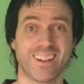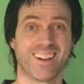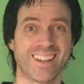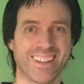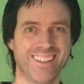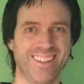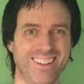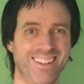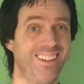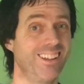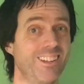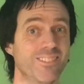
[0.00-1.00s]
Hi.
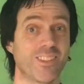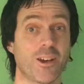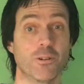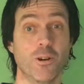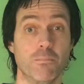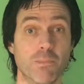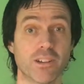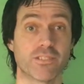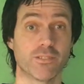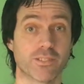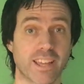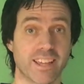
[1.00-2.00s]
So,
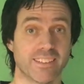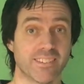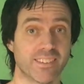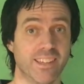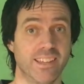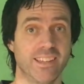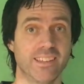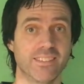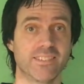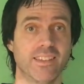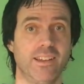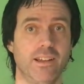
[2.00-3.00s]
marginal gains
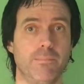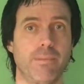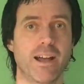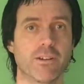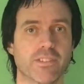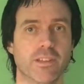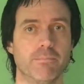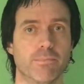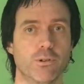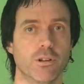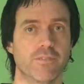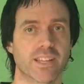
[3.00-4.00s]
is about
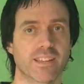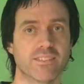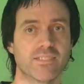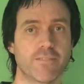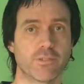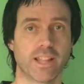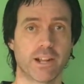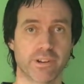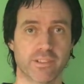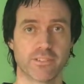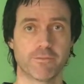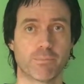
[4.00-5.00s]
improving several
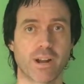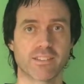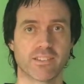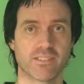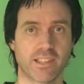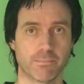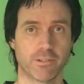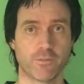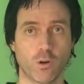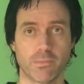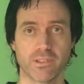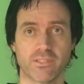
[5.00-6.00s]
areas of practice and
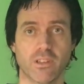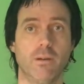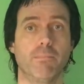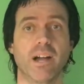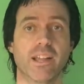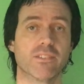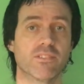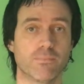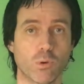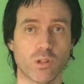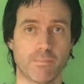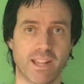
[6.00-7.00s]
performance by a
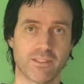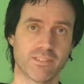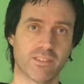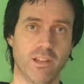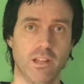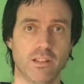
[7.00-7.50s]
small amount